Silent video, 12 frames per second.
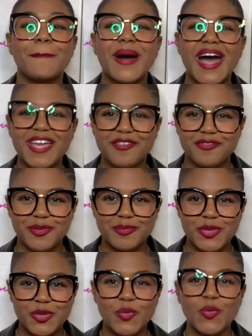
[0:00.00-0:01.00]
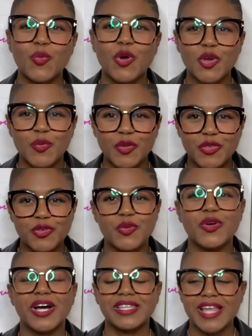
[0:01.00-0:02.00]
buy from you, work with
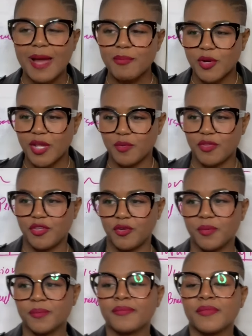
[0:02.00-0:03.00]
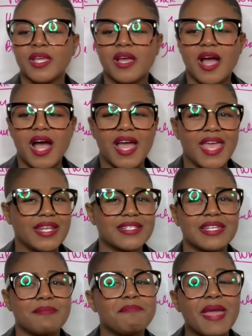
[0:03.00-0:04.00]
you, collaborate with you. And
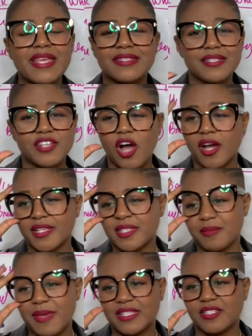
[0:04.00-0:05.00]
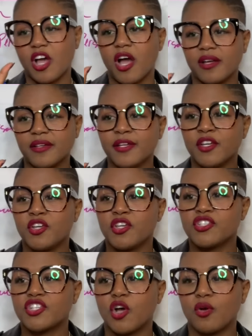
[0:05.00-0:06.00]
it's an amazing talk. It's an amazing talk.
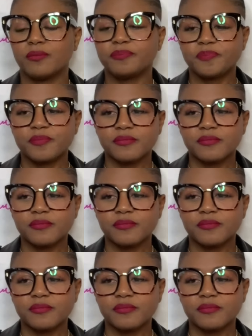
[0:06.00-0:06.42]
So